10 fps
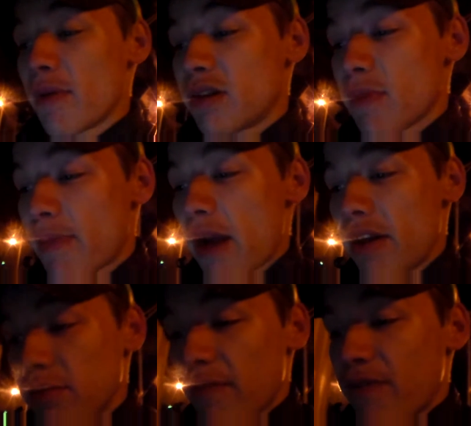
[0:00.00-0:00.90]
I'm see my
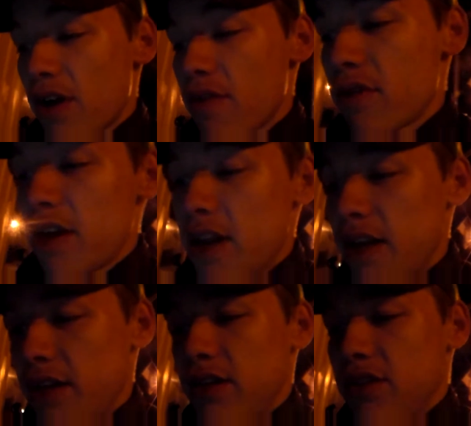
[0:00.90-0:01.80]
battery is on my phone. It
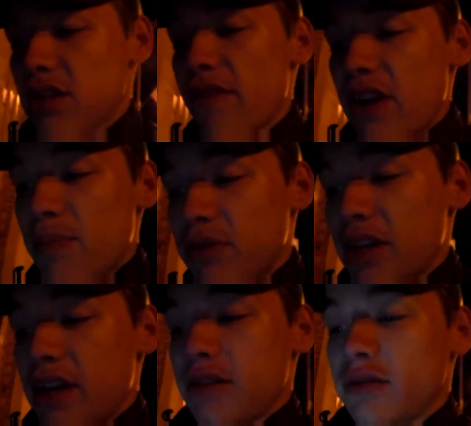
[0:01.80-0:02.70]
is
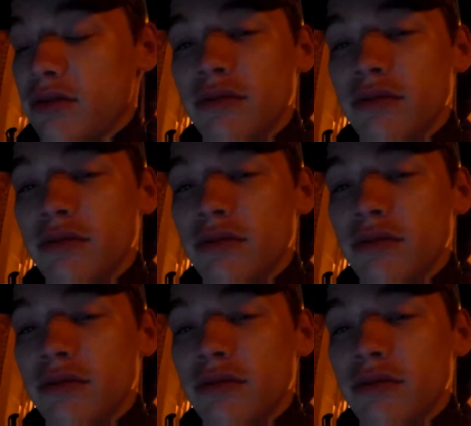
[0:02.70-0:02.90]
70%.